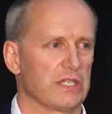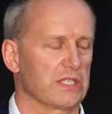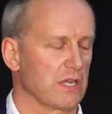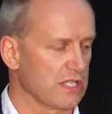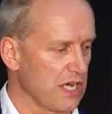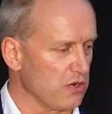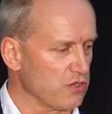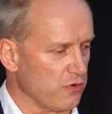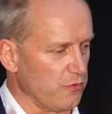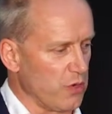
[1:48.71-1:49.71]
And so
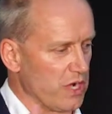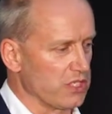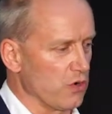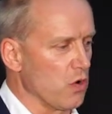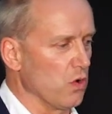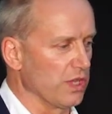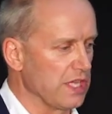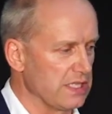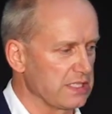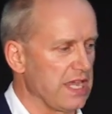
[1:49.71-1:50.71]
decorative print are all
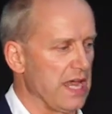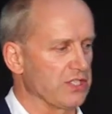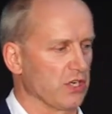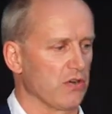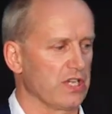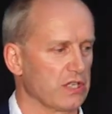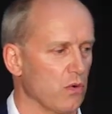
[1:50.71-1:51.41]
these categories.